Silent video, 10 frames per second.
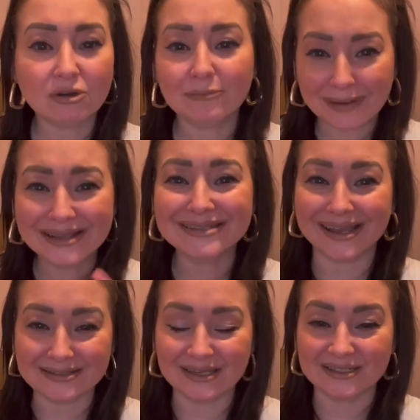
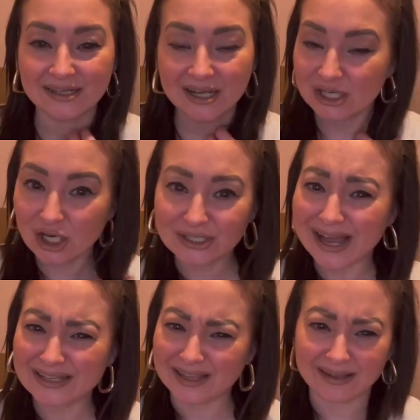bisected, not
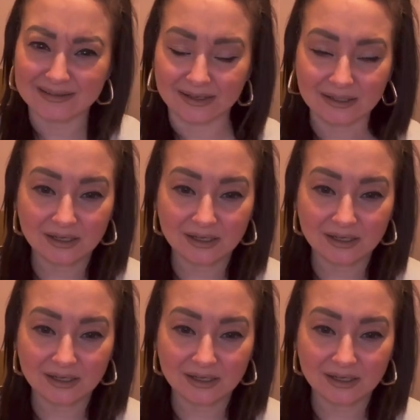dissected.